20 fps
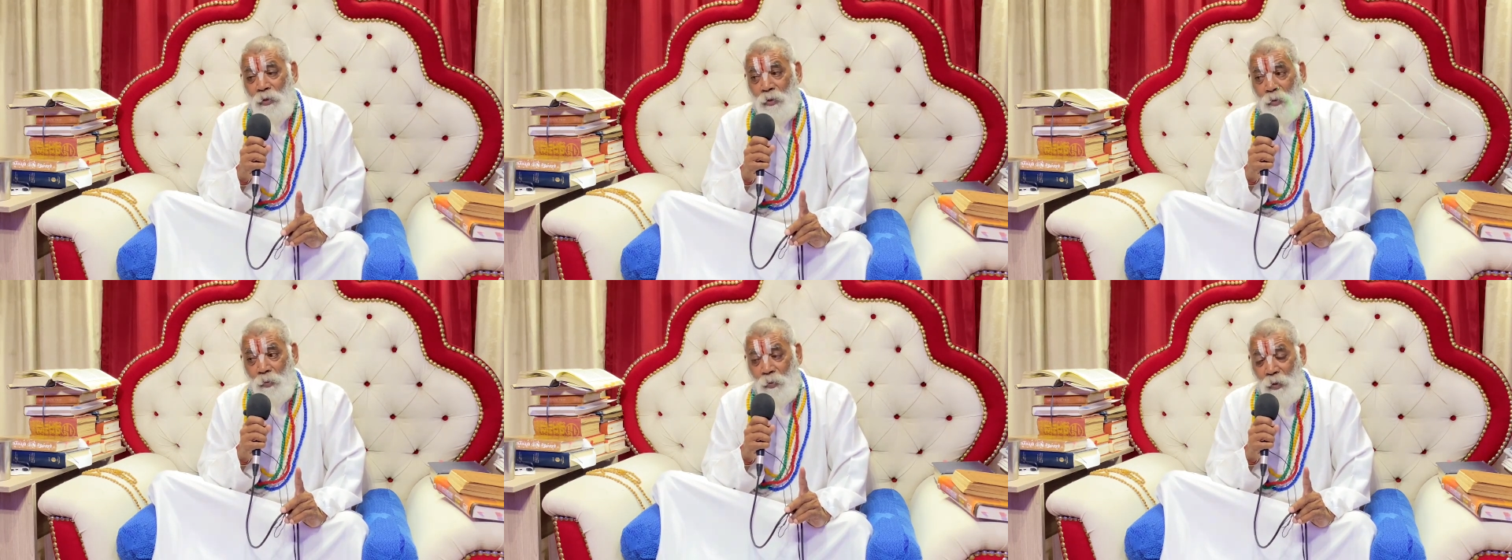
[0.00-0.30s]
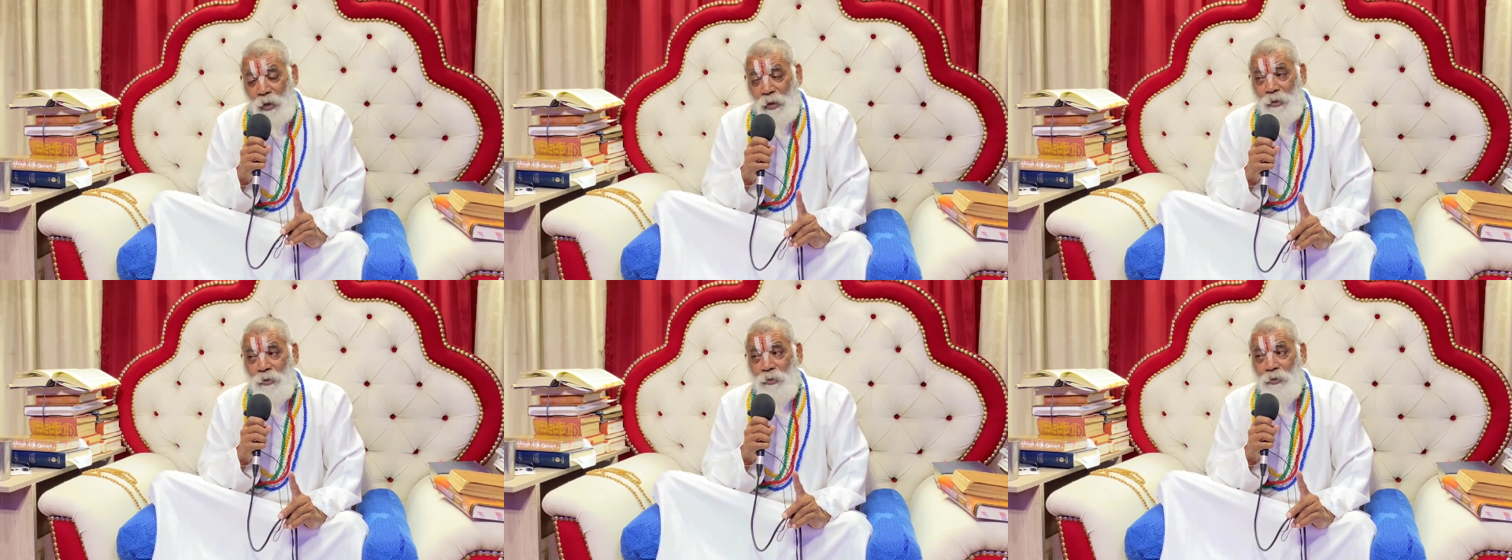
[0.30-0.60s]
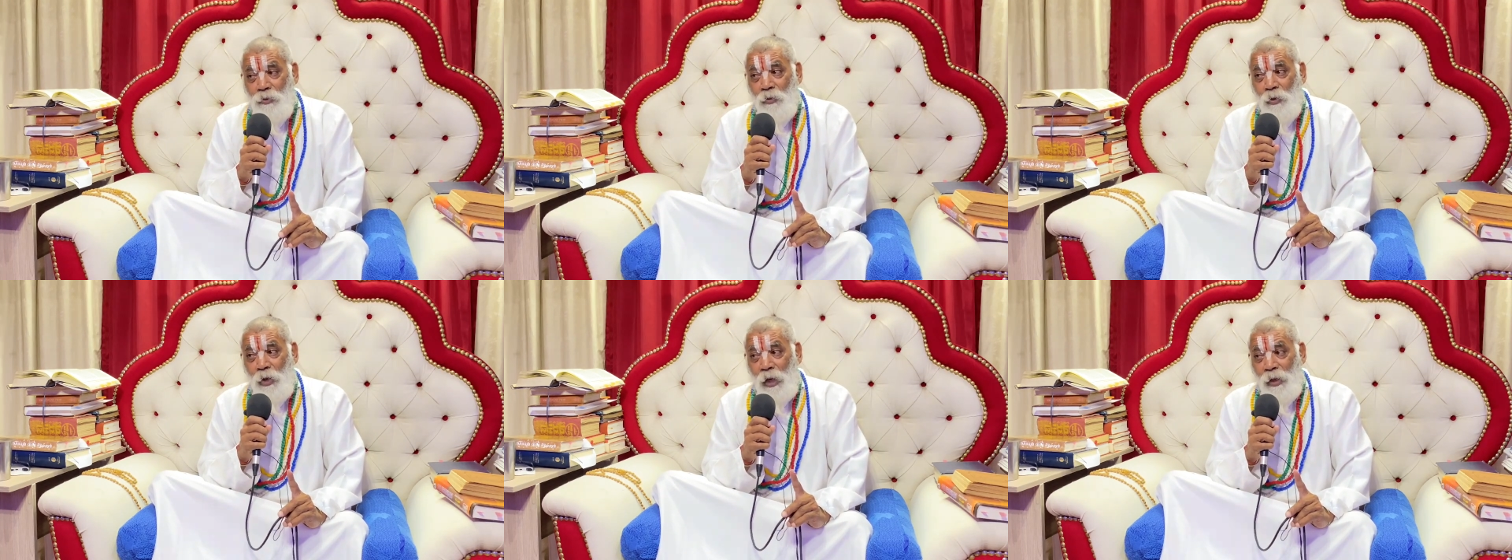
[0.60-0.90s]
When
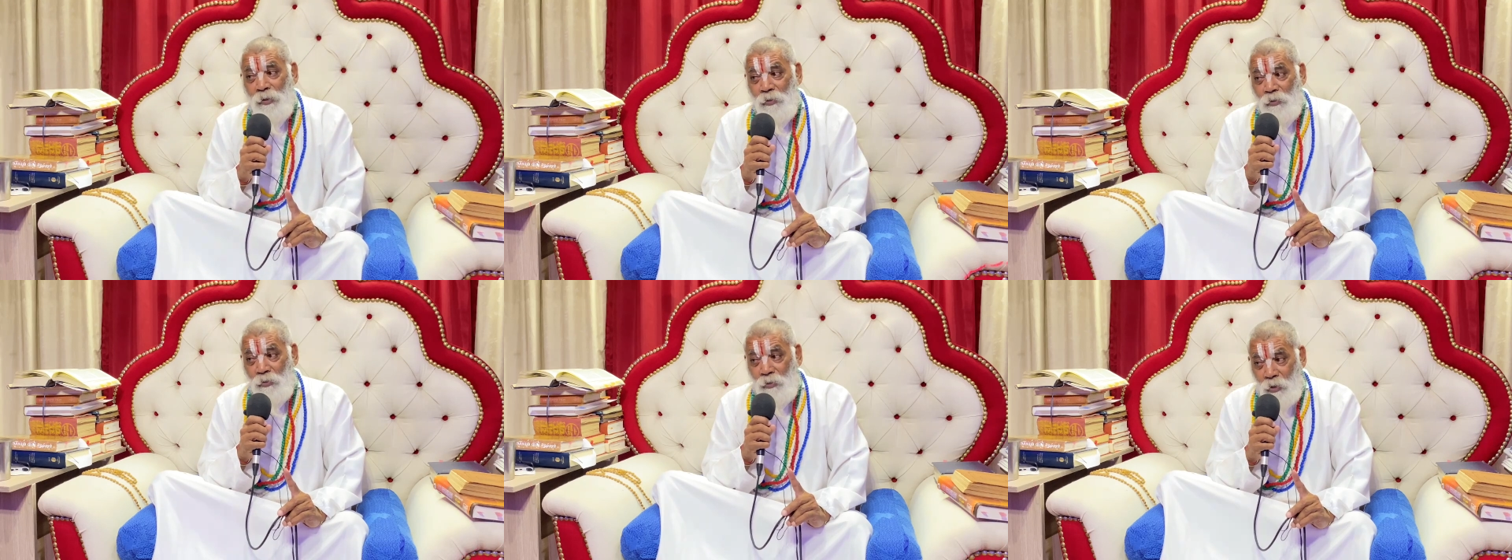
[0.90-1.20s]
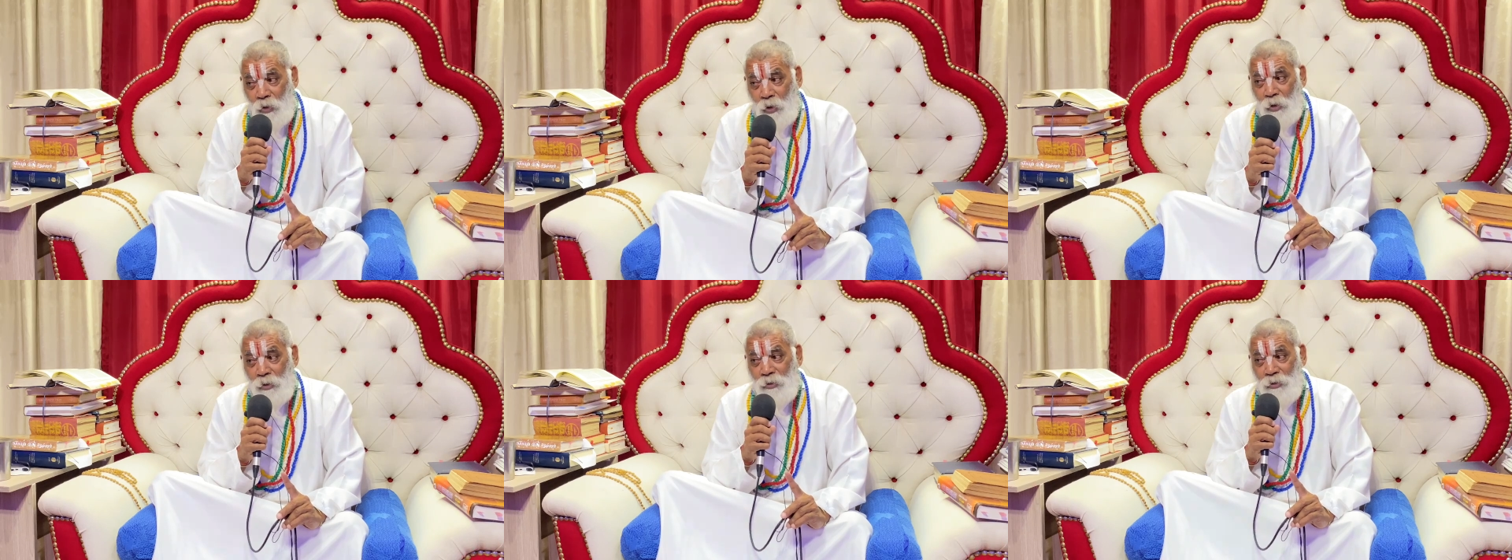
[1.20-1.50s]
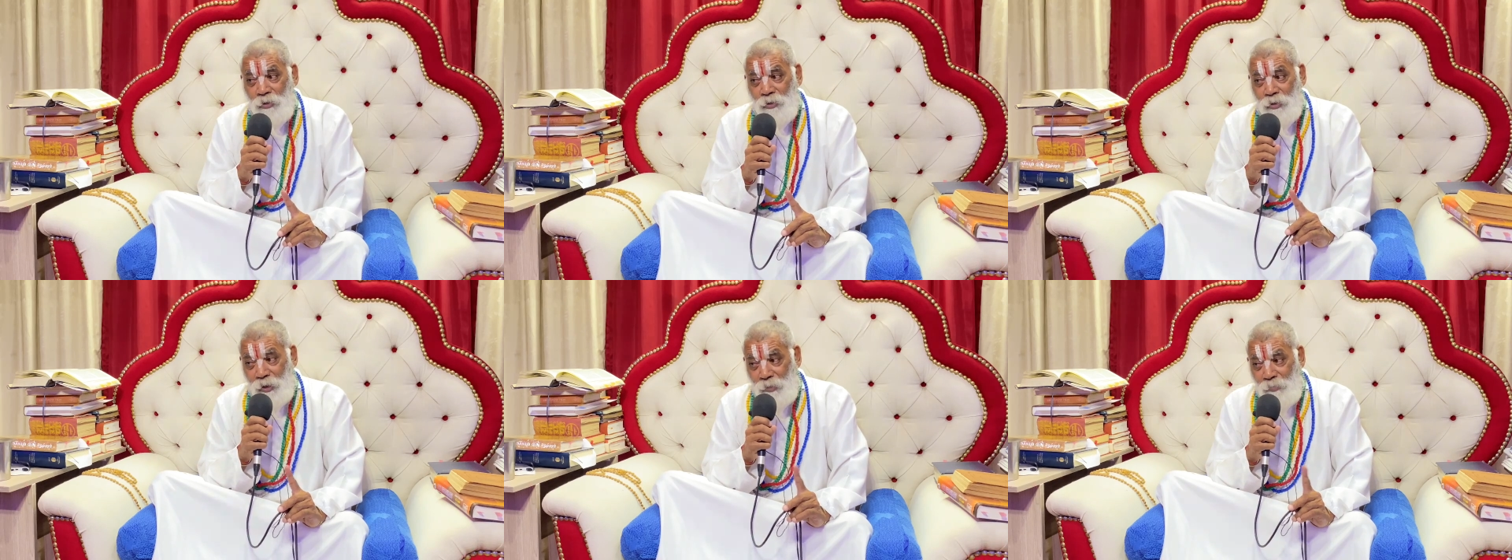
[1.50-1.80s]
you are not
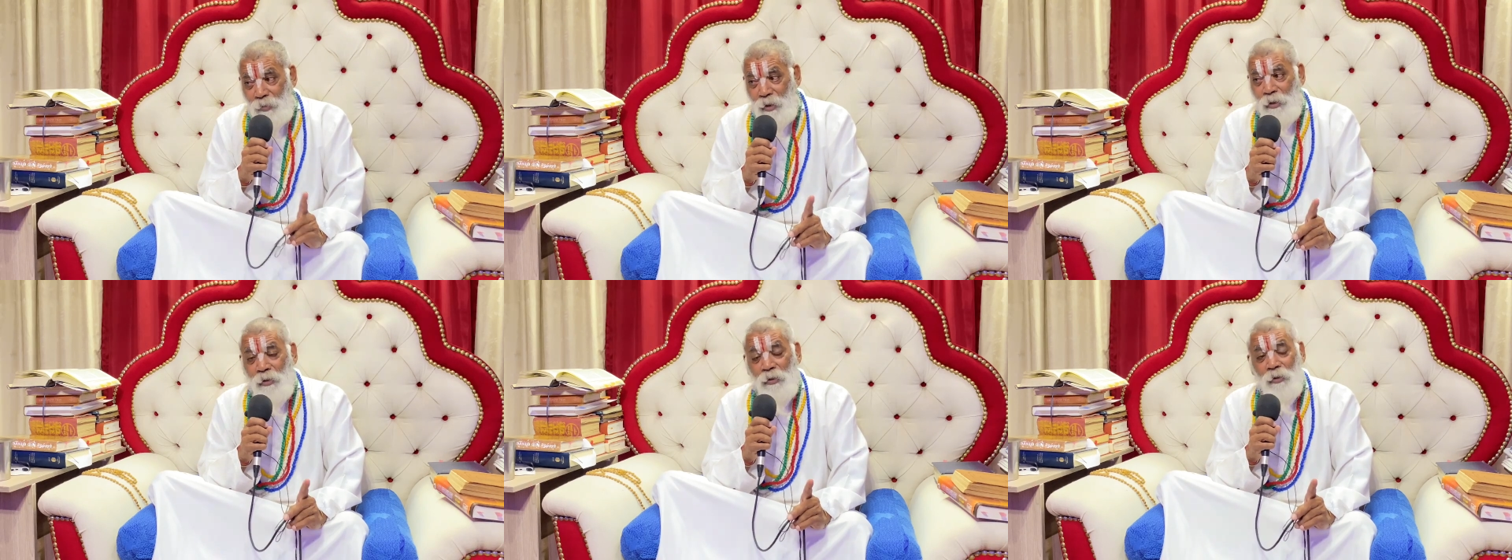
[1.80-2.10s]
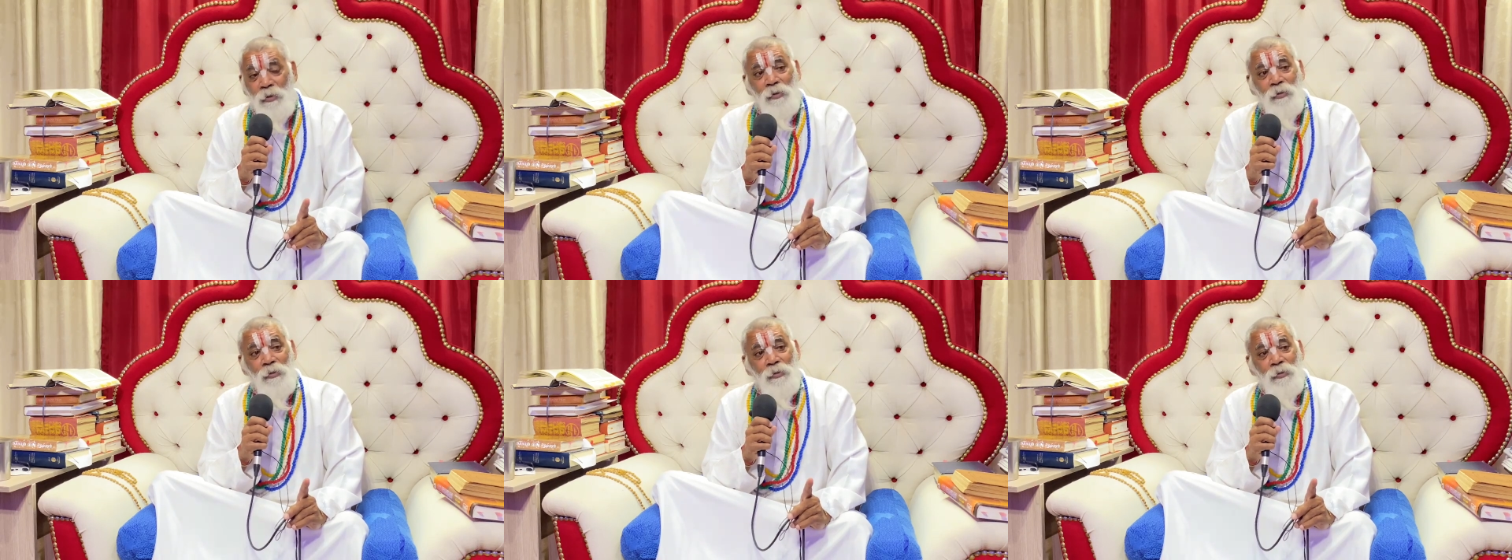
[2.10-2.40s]
dreaming,